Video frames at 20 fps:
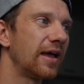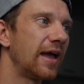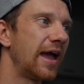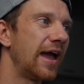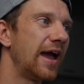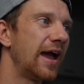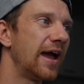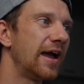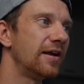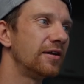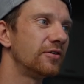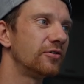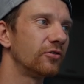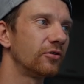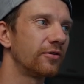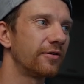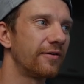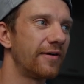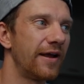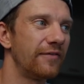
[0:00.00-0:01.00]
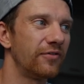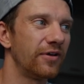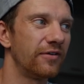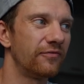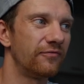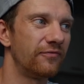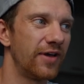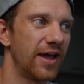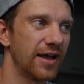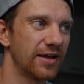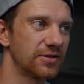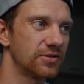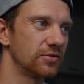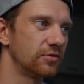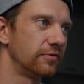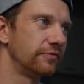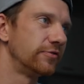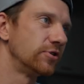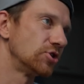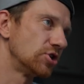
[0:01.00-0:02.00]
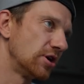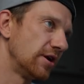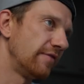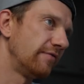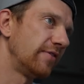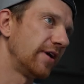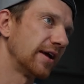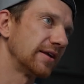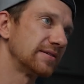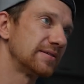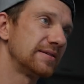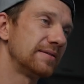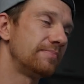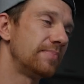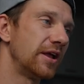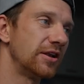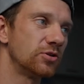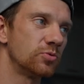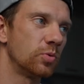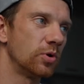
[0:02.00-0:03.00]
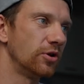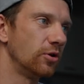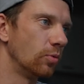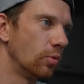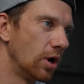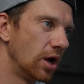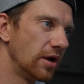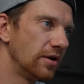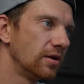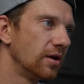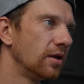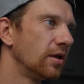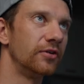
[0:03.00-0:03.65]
and graphic effects or visual effects, depends what you want.